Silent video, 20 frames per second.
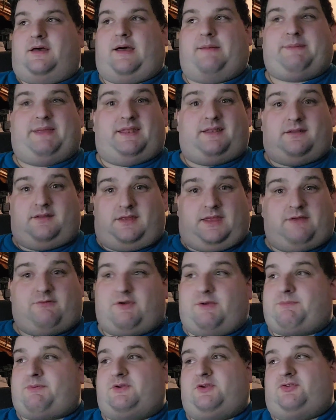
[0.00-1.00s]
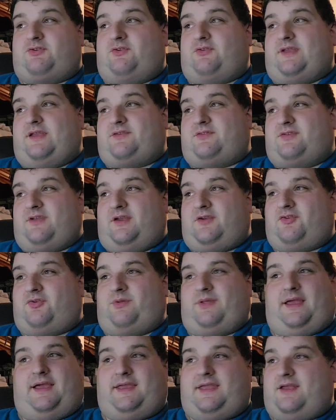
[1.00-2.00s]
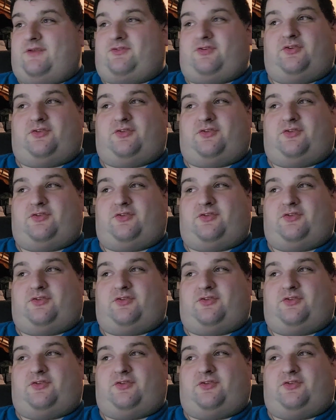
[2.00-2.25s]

I mean, he reproduces asexually, I guess,